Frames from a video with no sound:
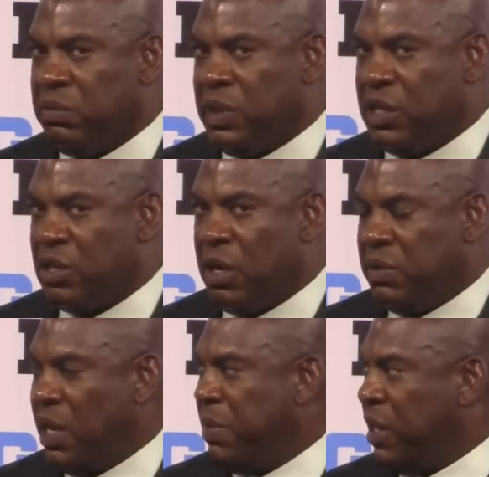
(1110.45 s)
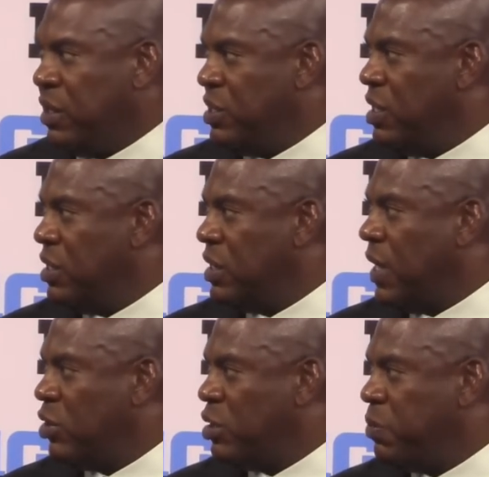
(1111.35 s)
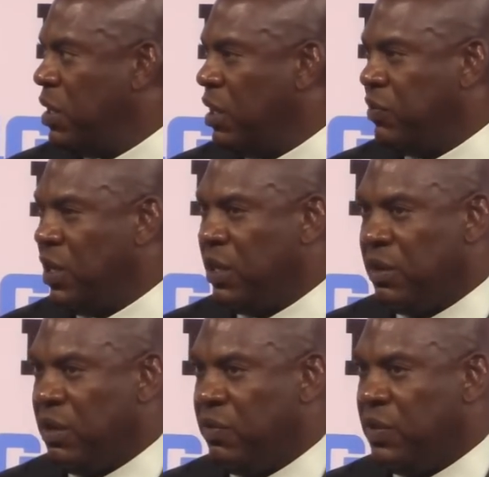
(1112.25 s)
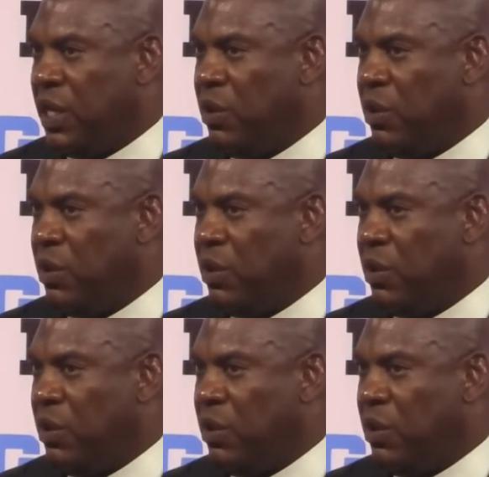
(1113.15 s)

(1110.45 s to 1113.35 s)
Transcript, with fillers: they start they make decisions after spring if they if they